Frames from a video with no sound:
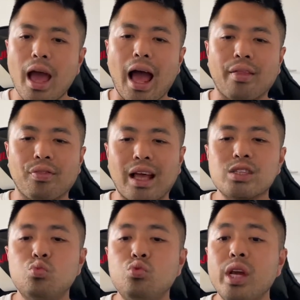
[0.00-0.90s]
And that's
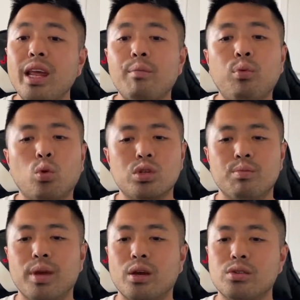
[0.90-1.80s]
really important
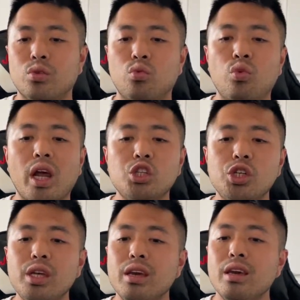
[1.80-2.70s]
because
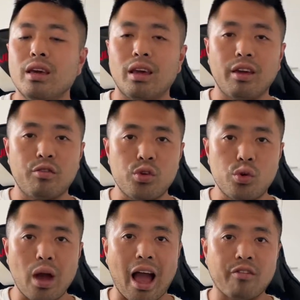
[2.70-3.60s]
Regi, if you
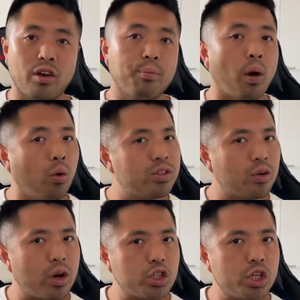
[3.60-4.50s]
have an opposing
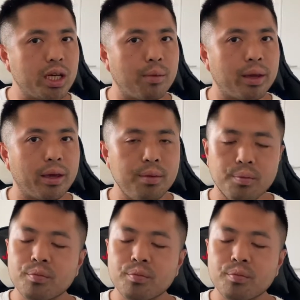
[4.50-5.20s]
Regi coming in,